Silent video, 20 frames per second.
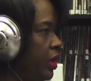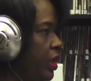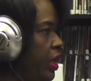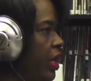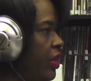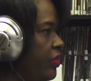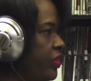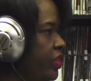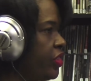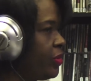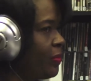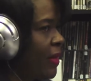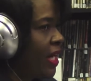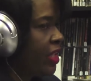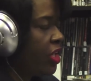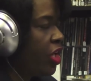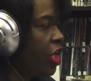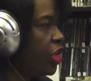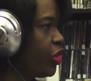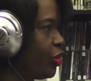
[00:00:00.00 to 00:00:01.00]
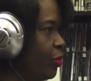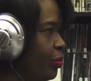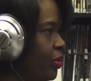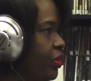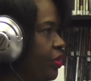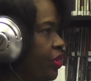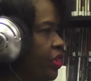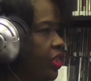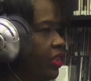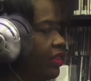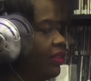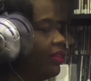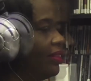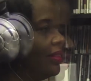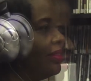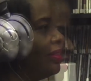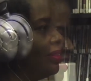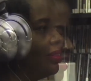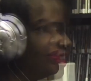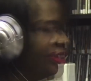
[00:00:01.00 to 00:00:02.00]
Yeah, that's my contribution.
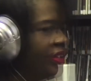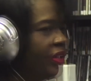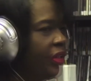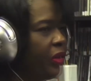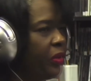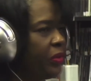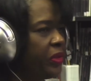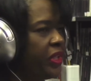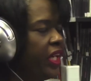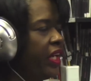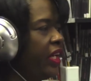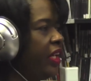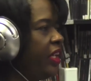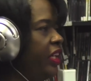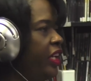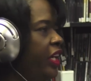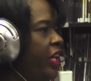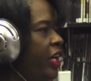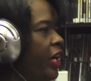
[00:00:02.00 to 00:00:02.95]
Okay,